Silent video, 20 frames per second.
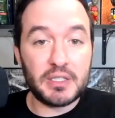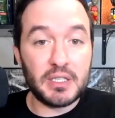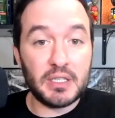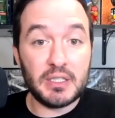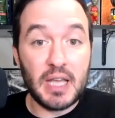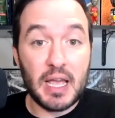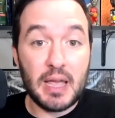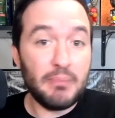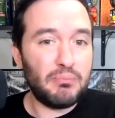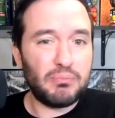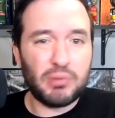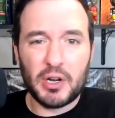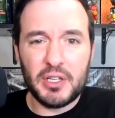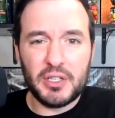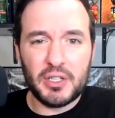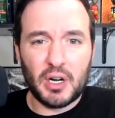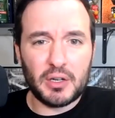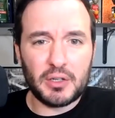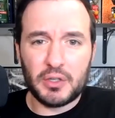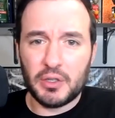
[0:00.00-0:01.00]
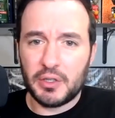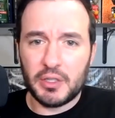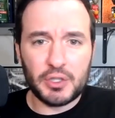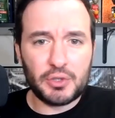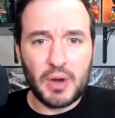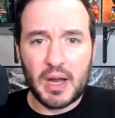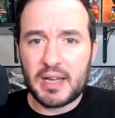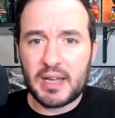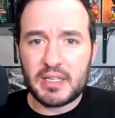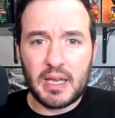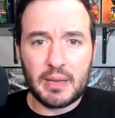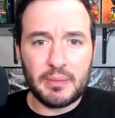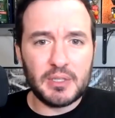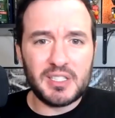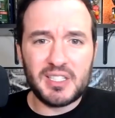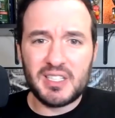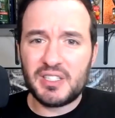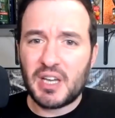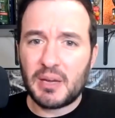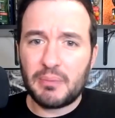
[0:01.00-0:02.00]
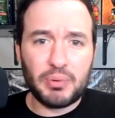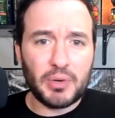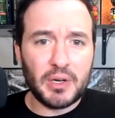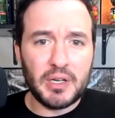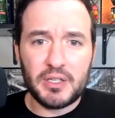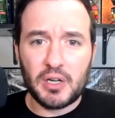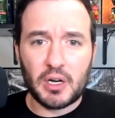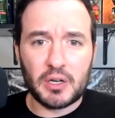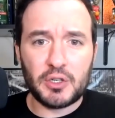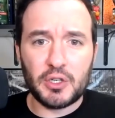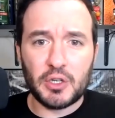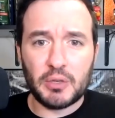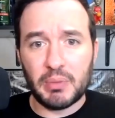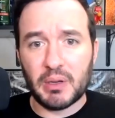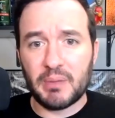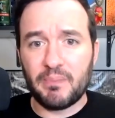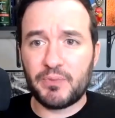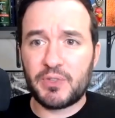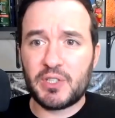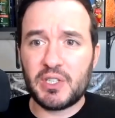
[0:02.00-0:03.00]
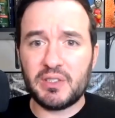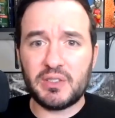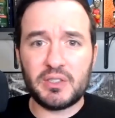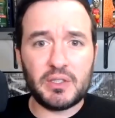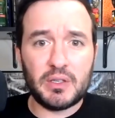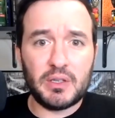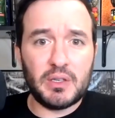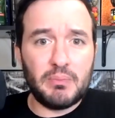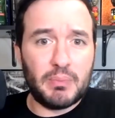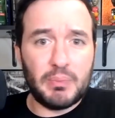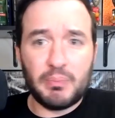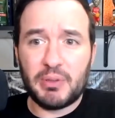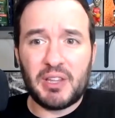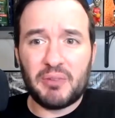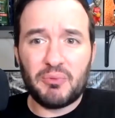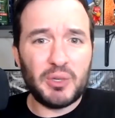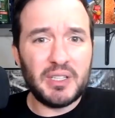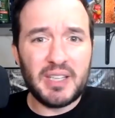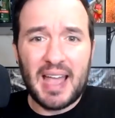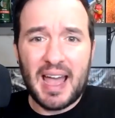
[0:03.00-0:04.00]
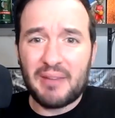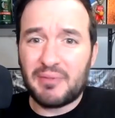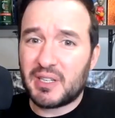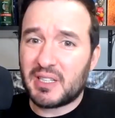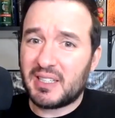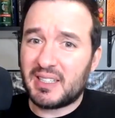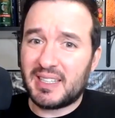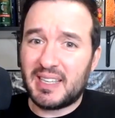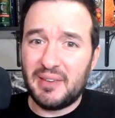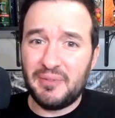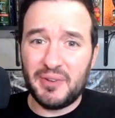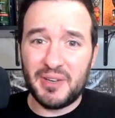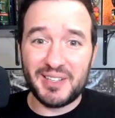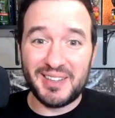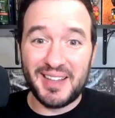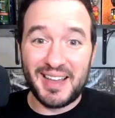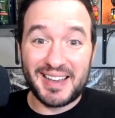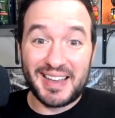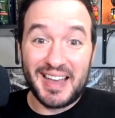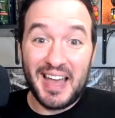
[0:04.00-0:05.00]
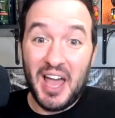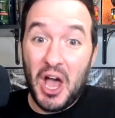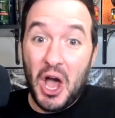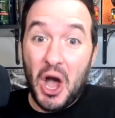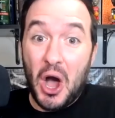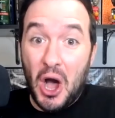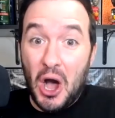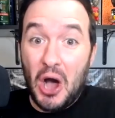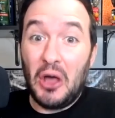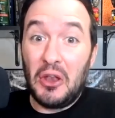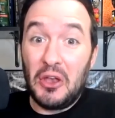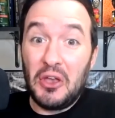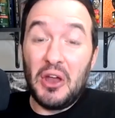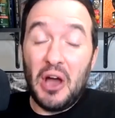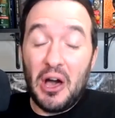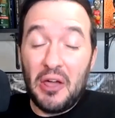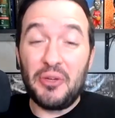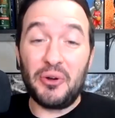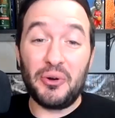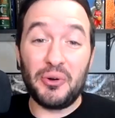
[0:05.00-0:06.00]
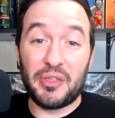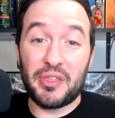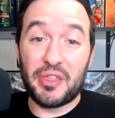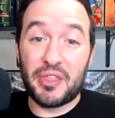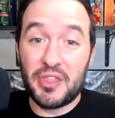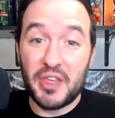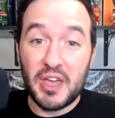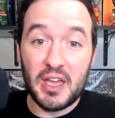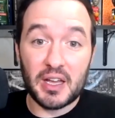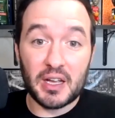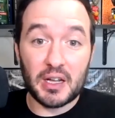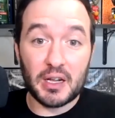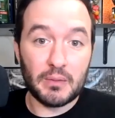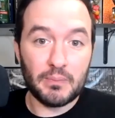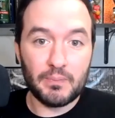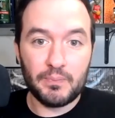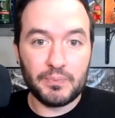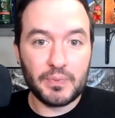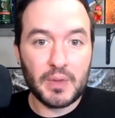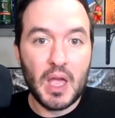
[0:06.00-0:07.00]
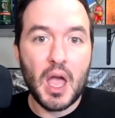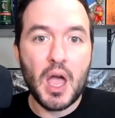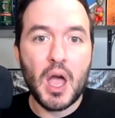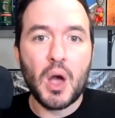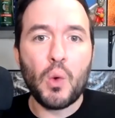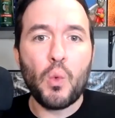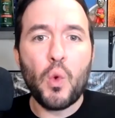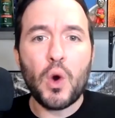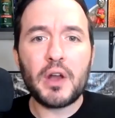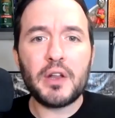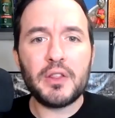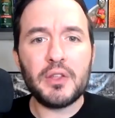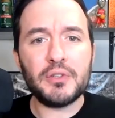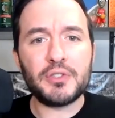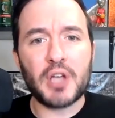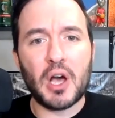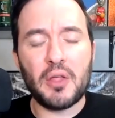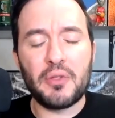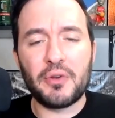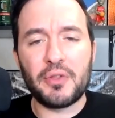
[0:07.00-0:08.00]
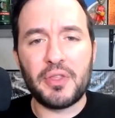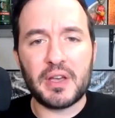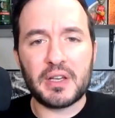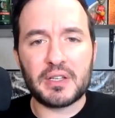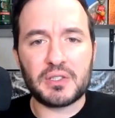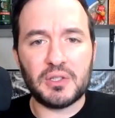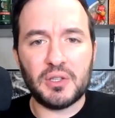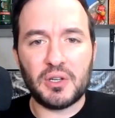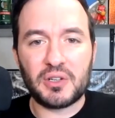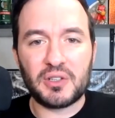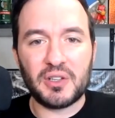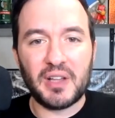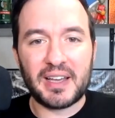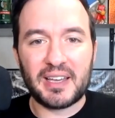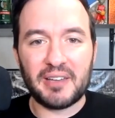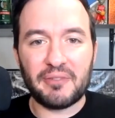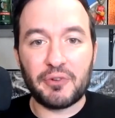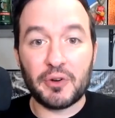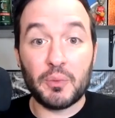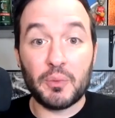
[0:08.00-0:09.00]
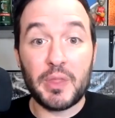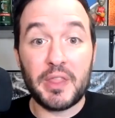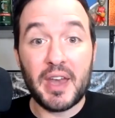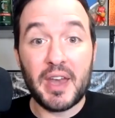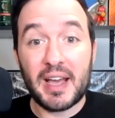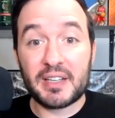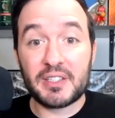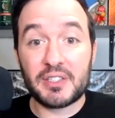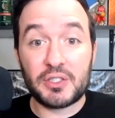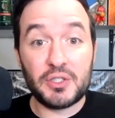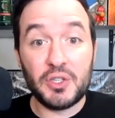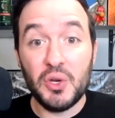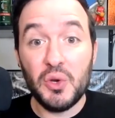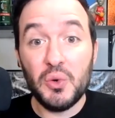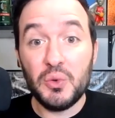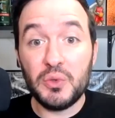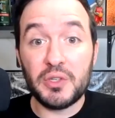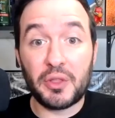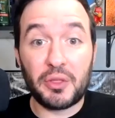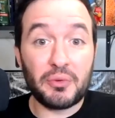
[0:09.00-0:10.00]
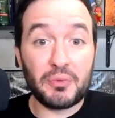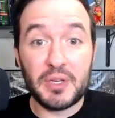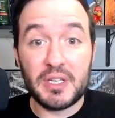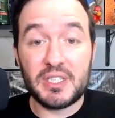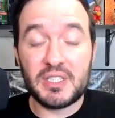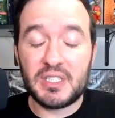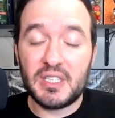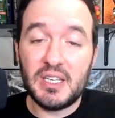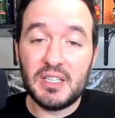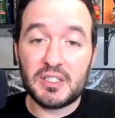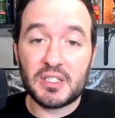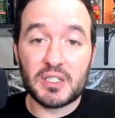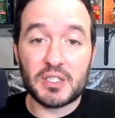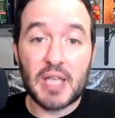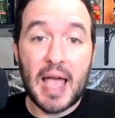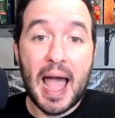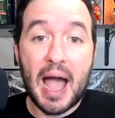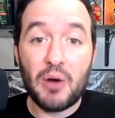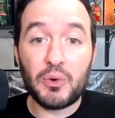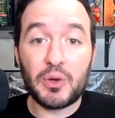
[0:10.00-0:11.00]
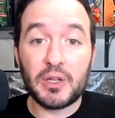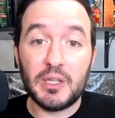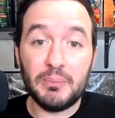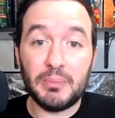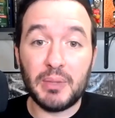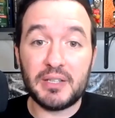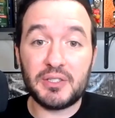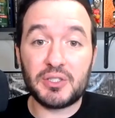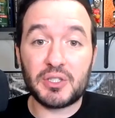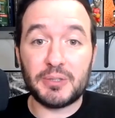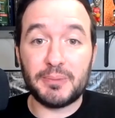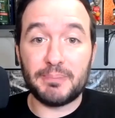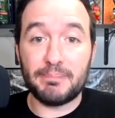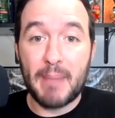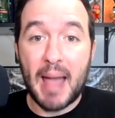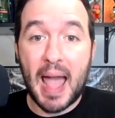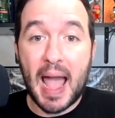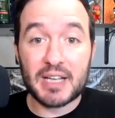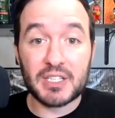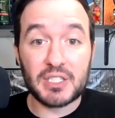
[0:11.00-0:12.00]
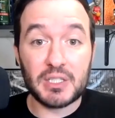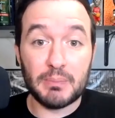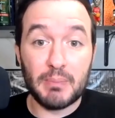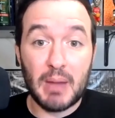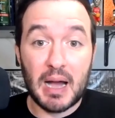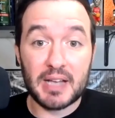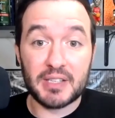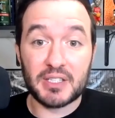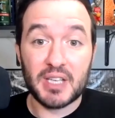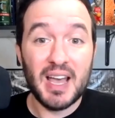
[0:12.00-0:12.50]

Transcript: and Dame, pretty darn good. You tried Dame and CJ, pretty darn good. But they really haven't given it, like, another thing. What do those other things look like? And for the next 2 to 3 seasons, how can the Blazers maximize